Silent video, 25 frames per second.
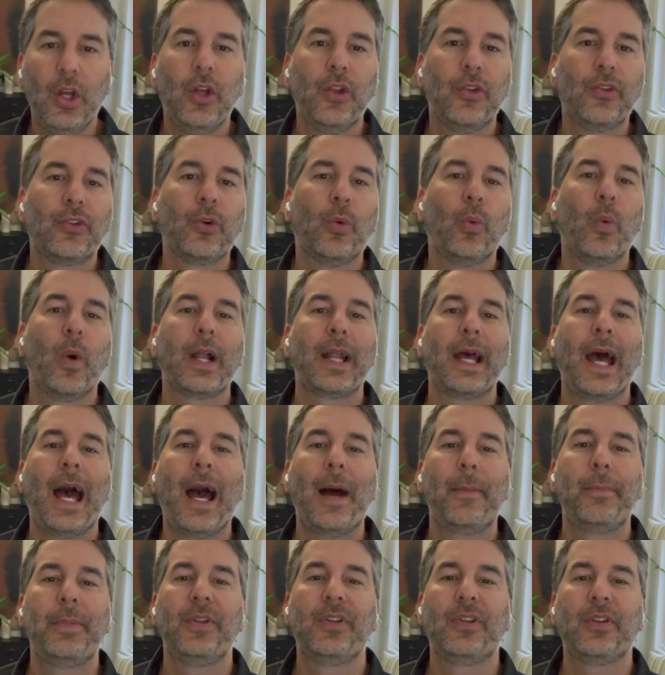So what
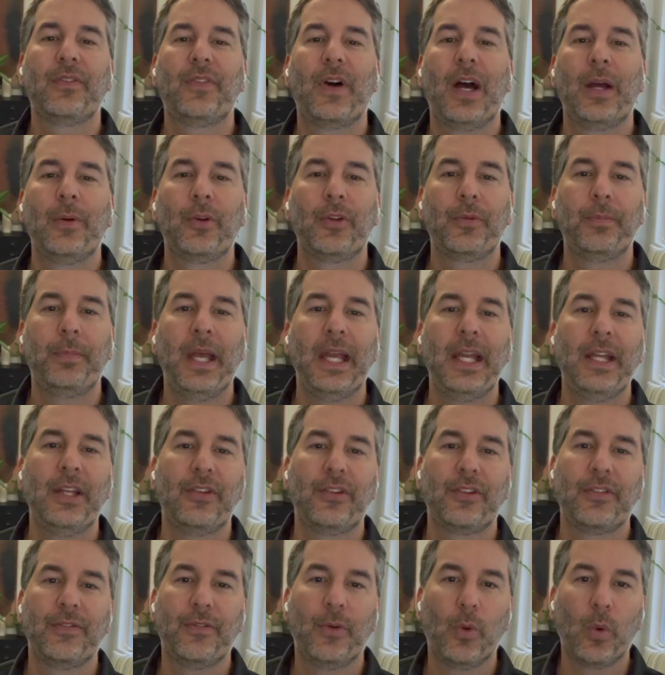happens if I was
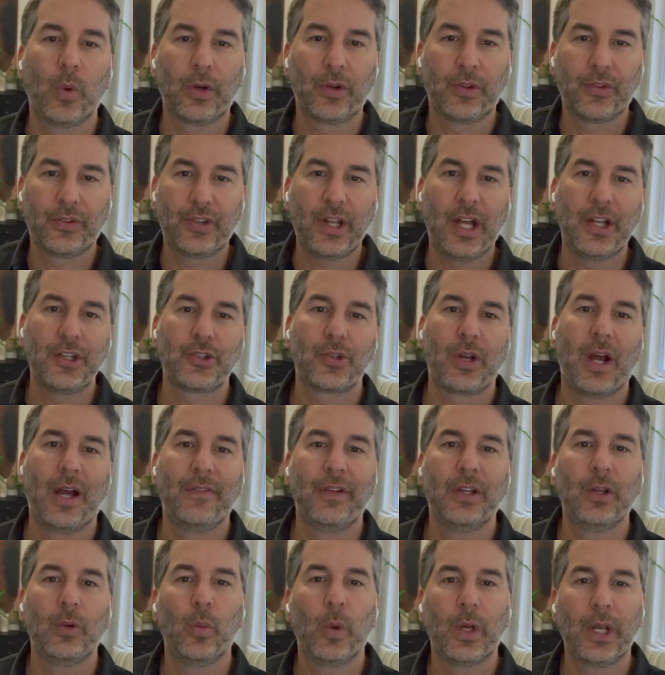paced for stunt
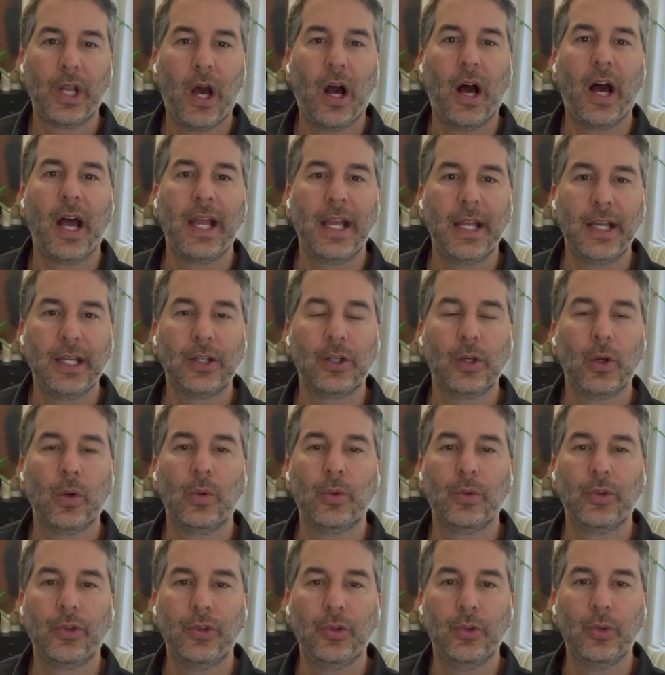driving when I
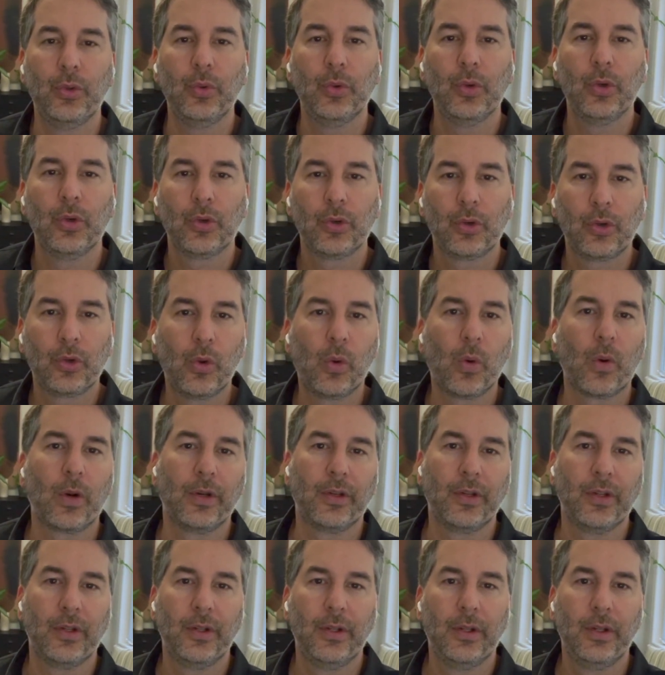go to
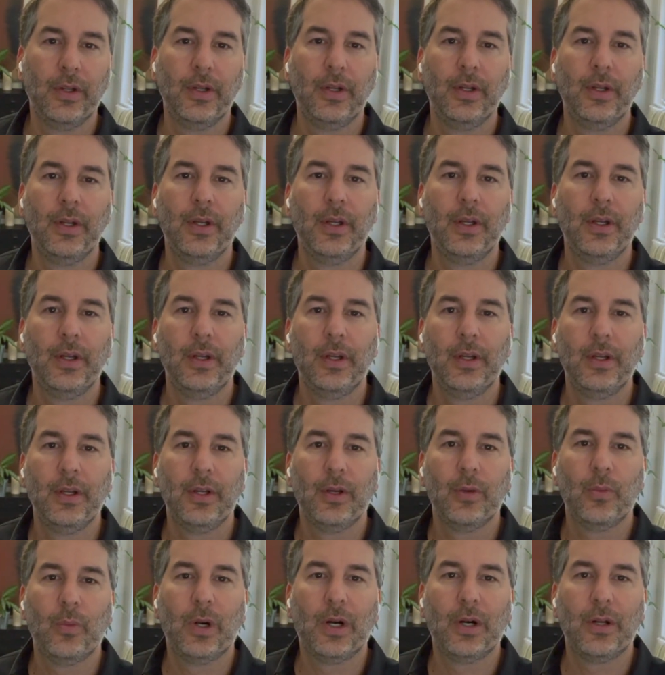court?
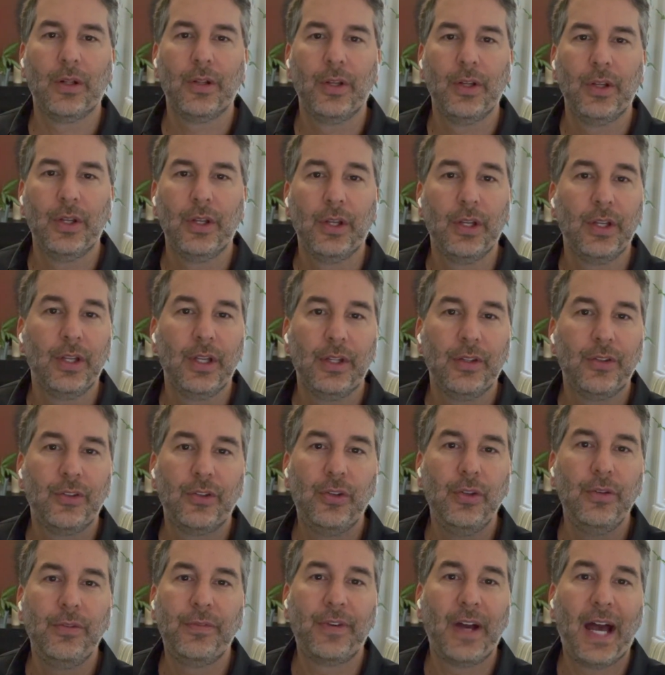Well,
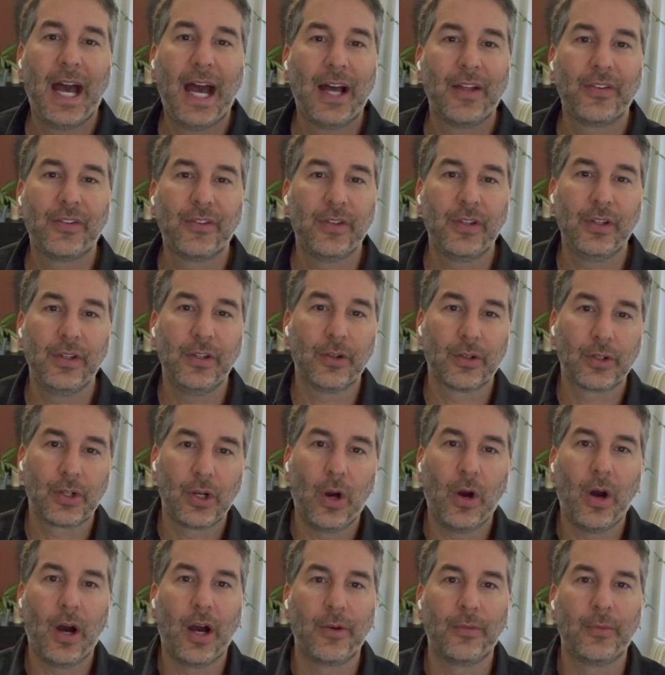too fast, you're
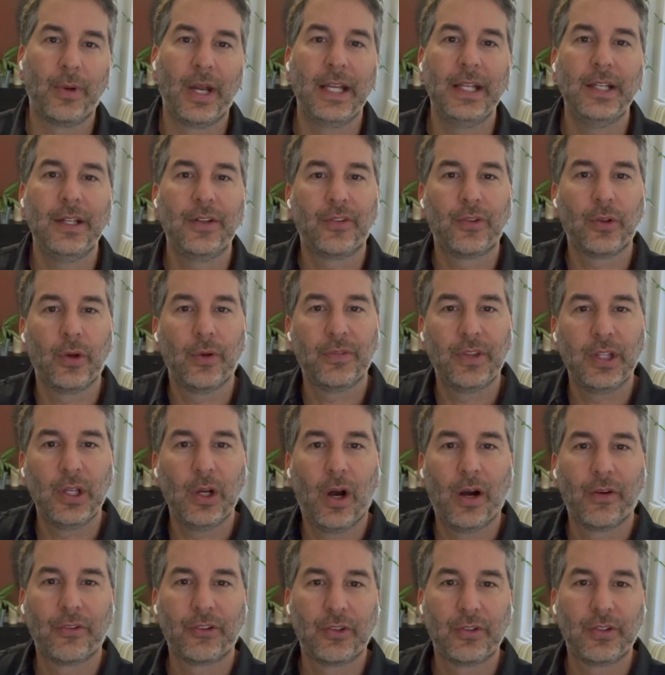caught, right? So if the
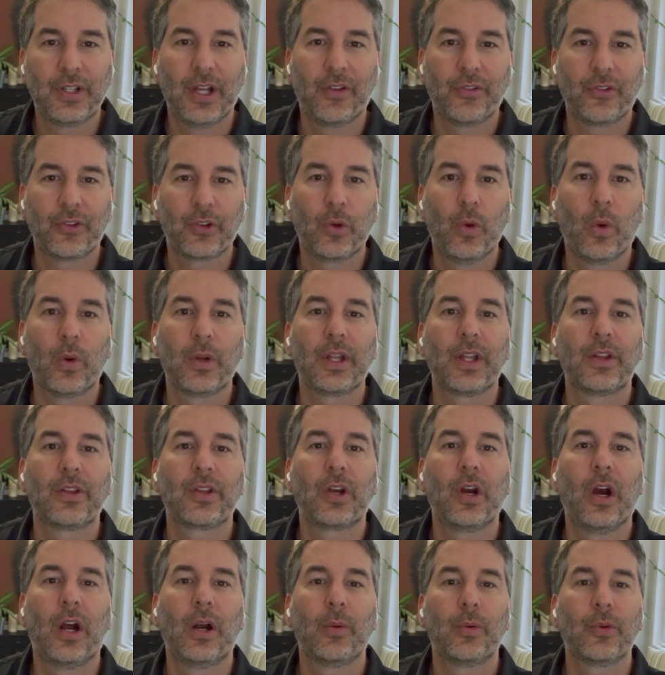officer tells the court that the
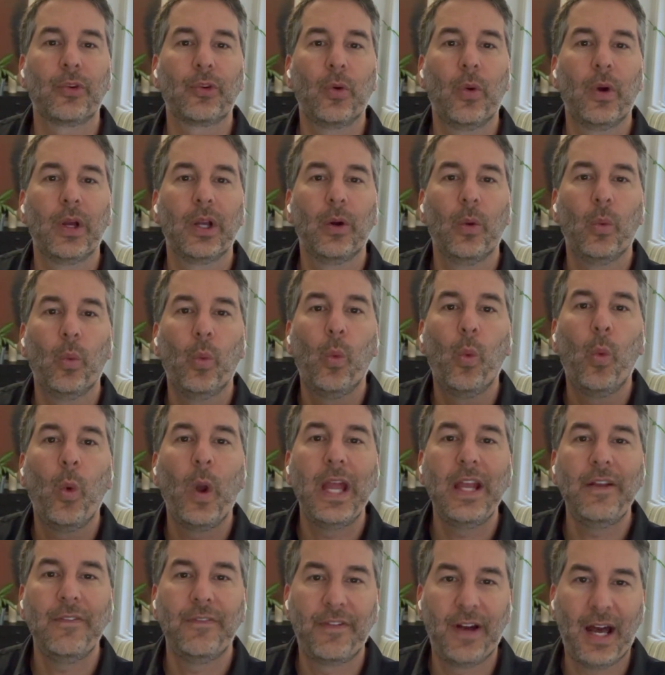car was going
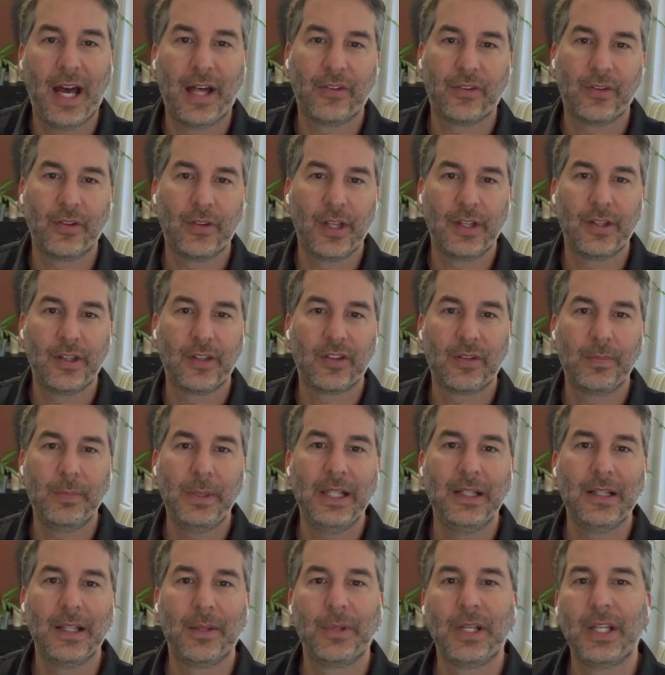way faster than the
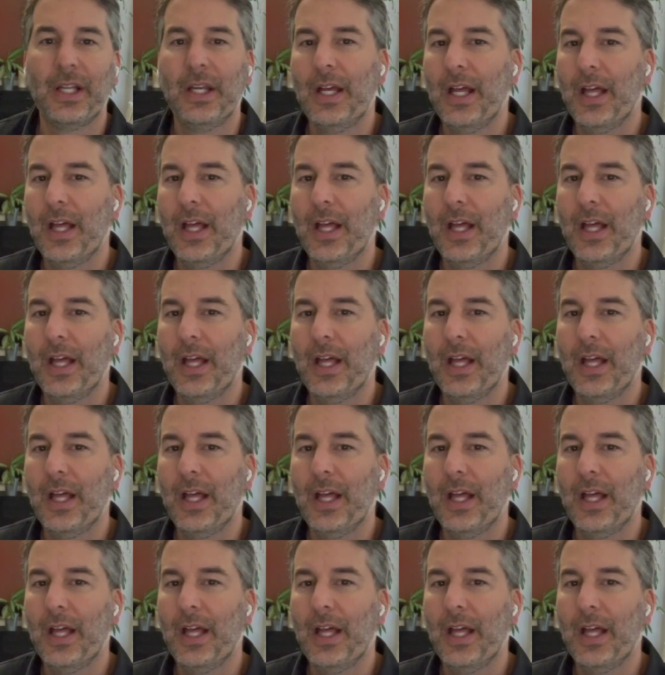speed limit,